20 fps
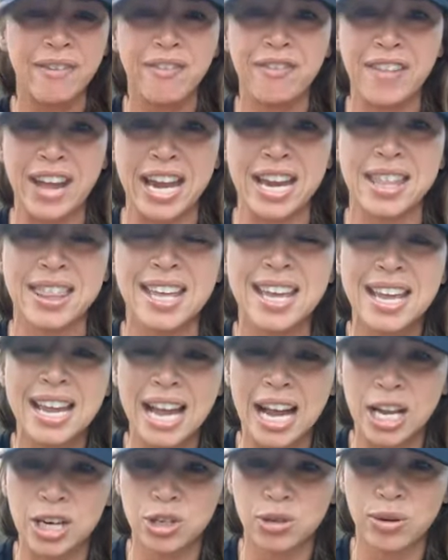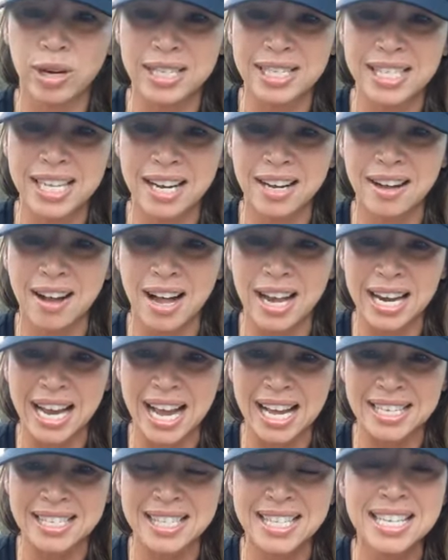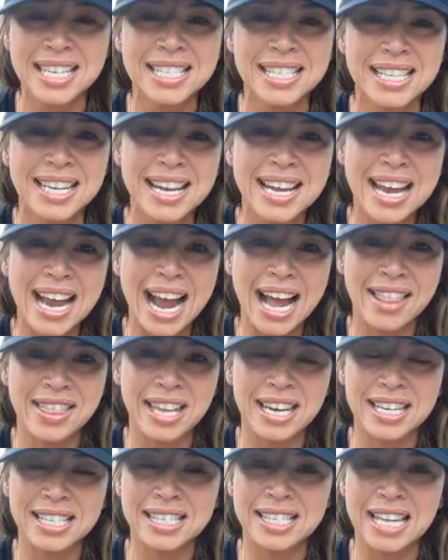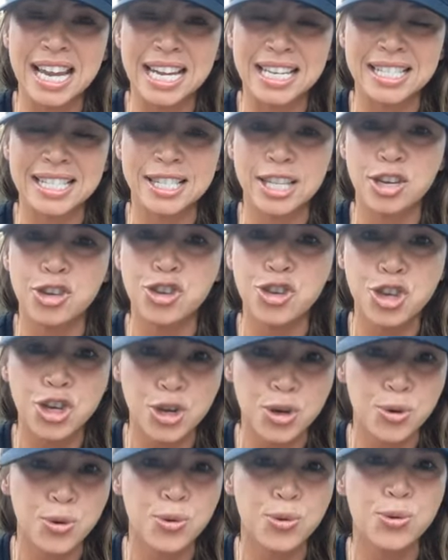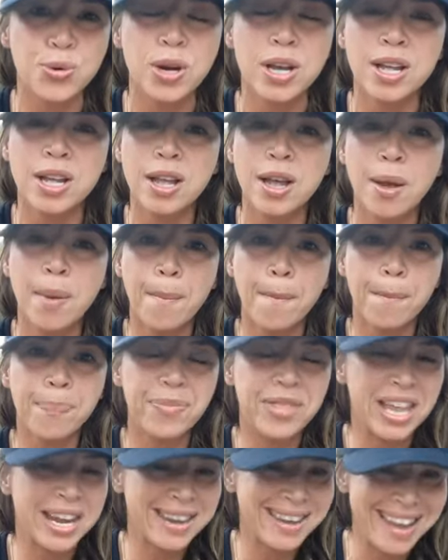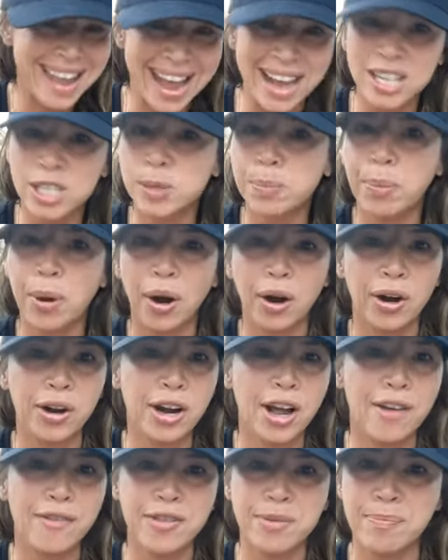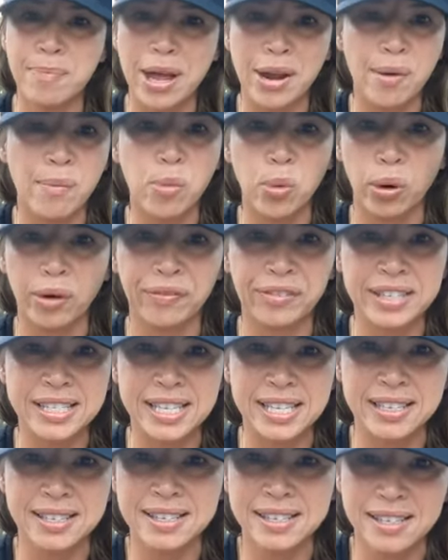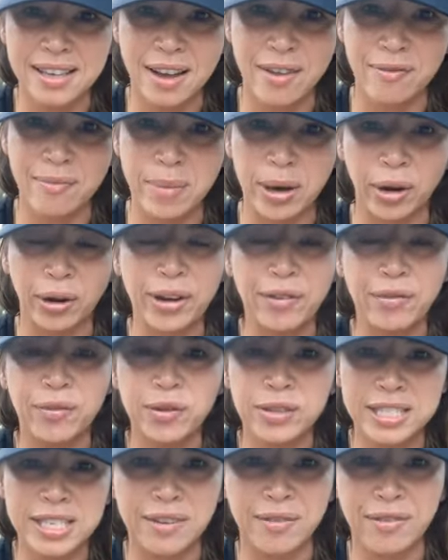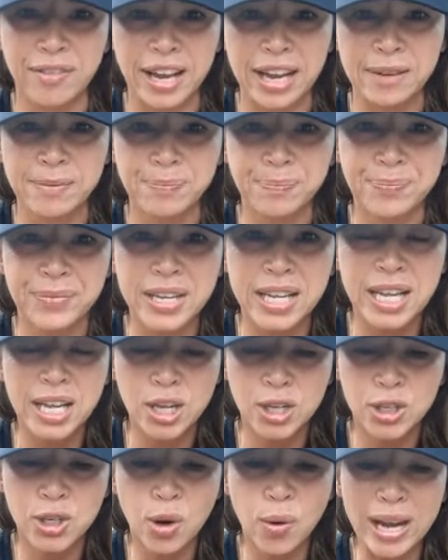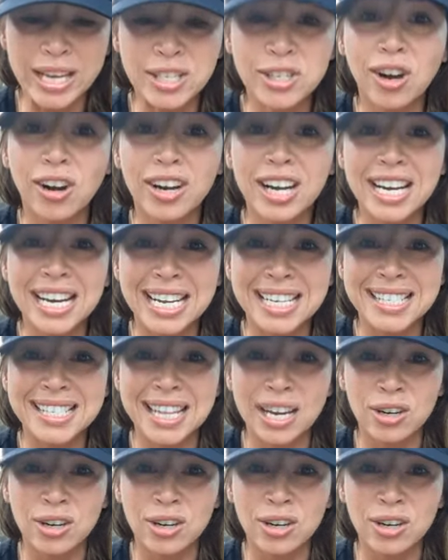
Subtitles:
faith and trust that God has this and that it's the new, the next part of the metamorphosis of Mary Fulton Fit. So I started as there's